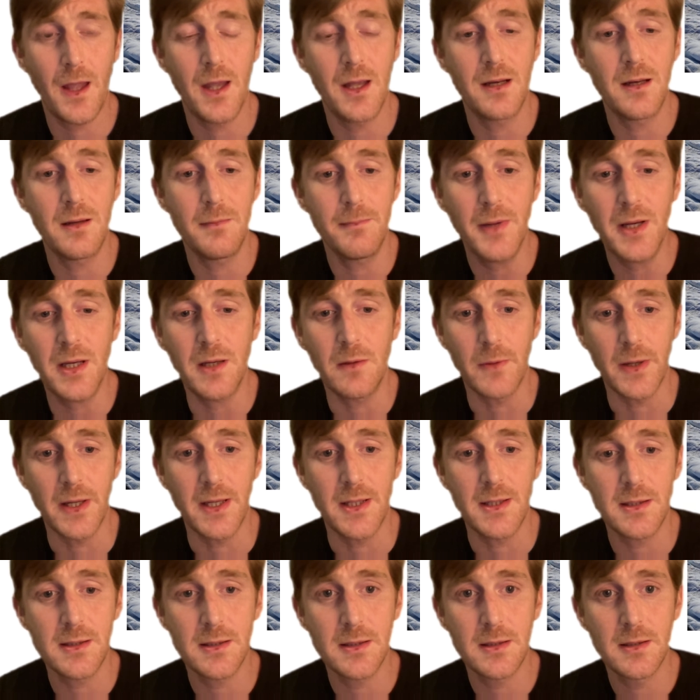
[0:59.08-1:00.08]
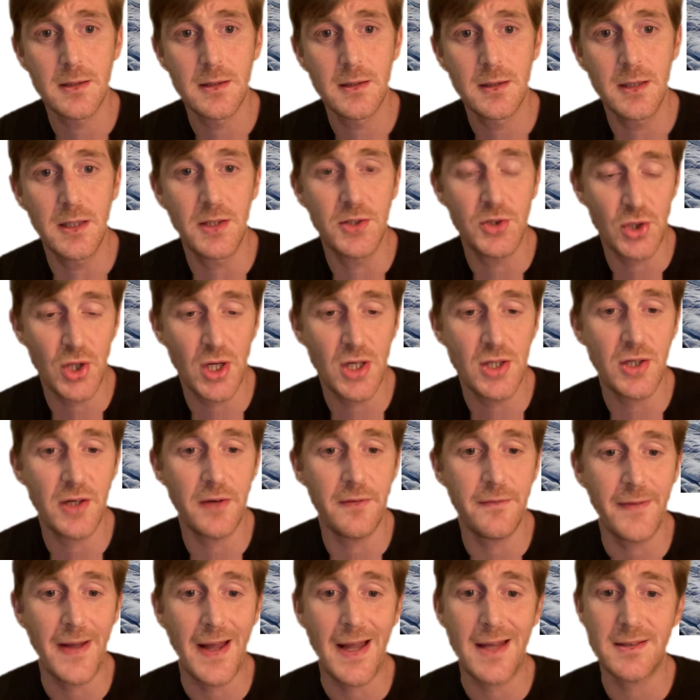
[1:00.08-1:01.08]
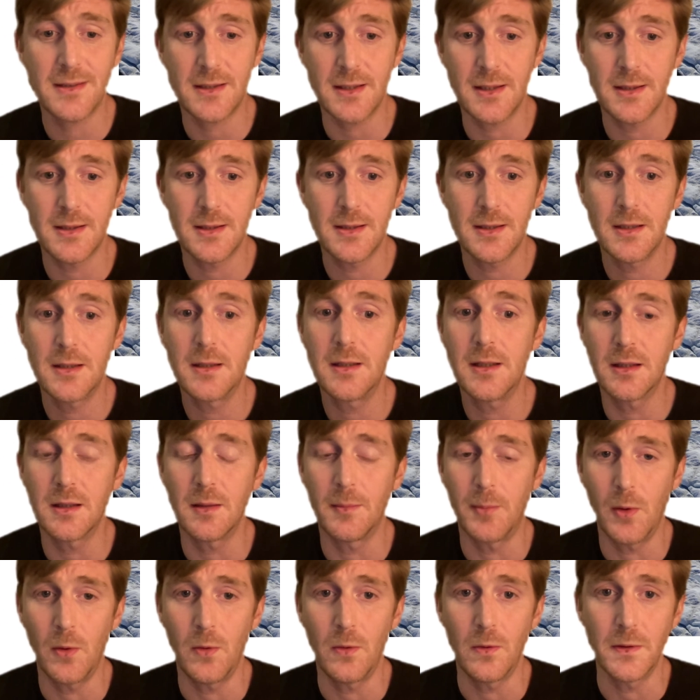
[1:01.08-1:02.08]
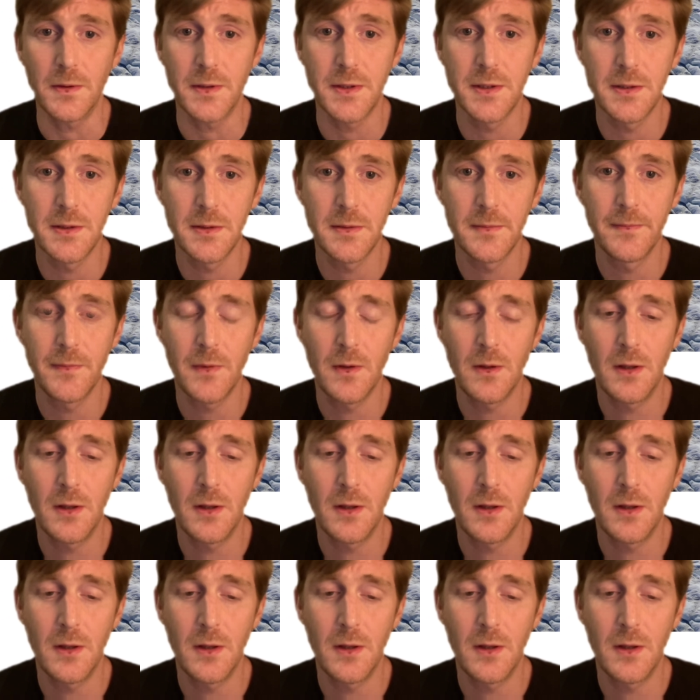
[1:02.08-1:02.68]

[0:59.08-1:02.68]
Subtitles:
And in many ways, it's changing fastest at the poles.